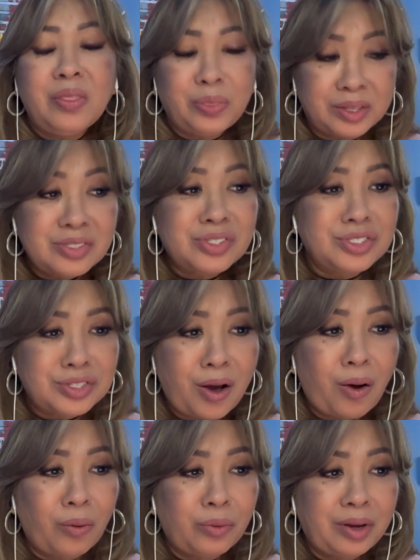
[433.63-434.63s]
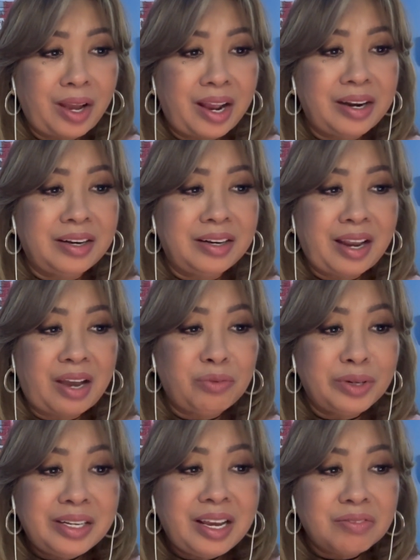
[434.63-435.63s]
this song and I
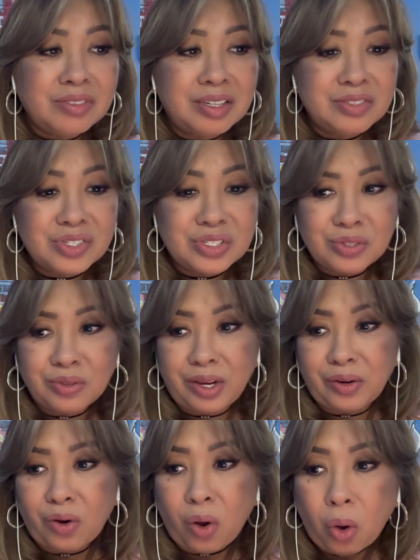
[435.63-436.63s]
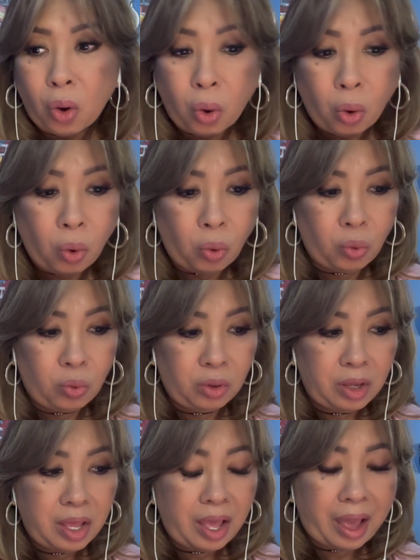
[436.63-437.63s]
really have to listen to their whole
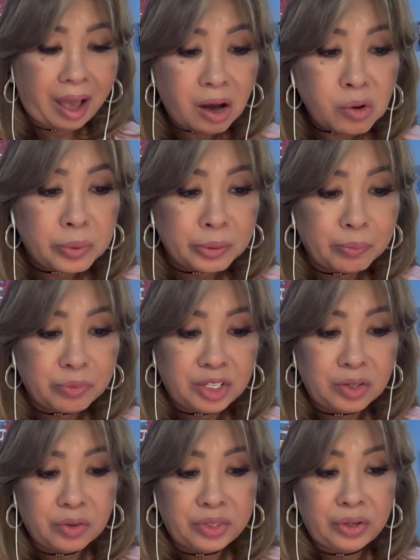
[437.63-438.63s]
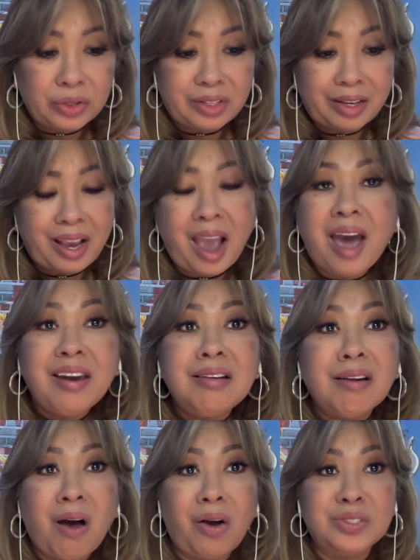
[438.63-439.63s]
album, you know, the, the
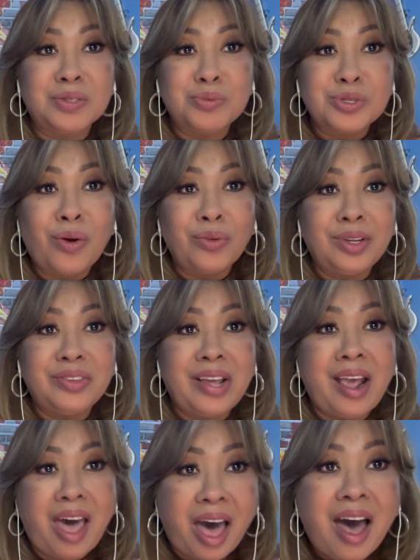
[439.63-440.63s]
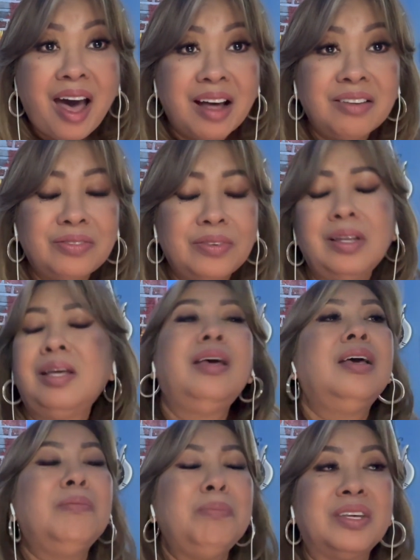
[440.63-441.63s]
catalogs of song that they have
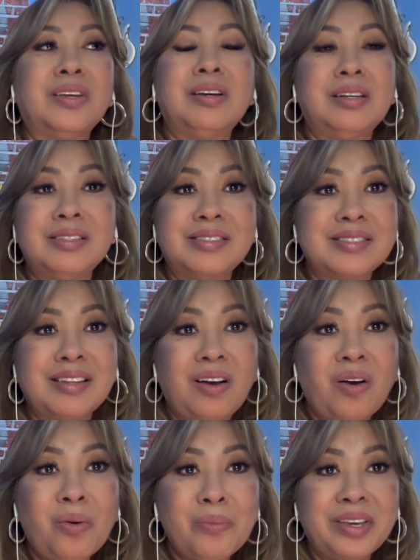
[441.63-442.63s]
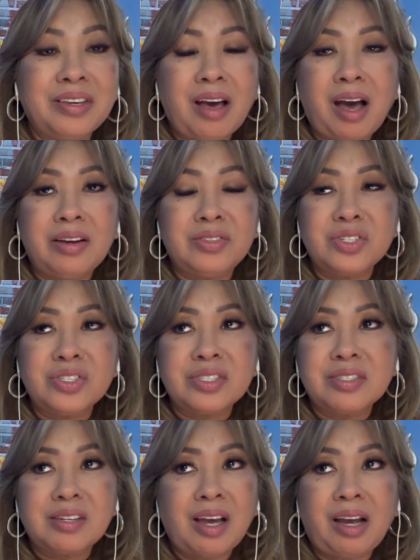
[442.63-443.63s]
because, oh my God,
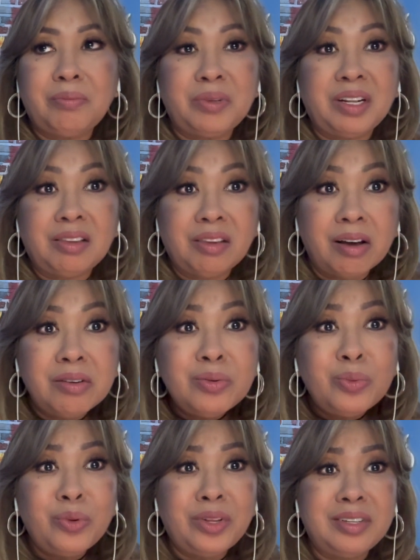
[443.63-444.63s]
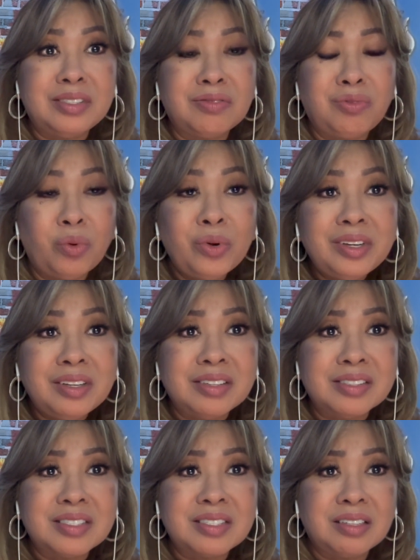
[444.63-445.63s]
just I'm in love with his
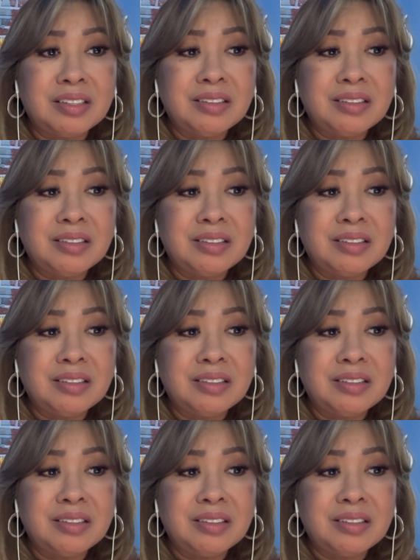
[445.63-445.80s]
voice.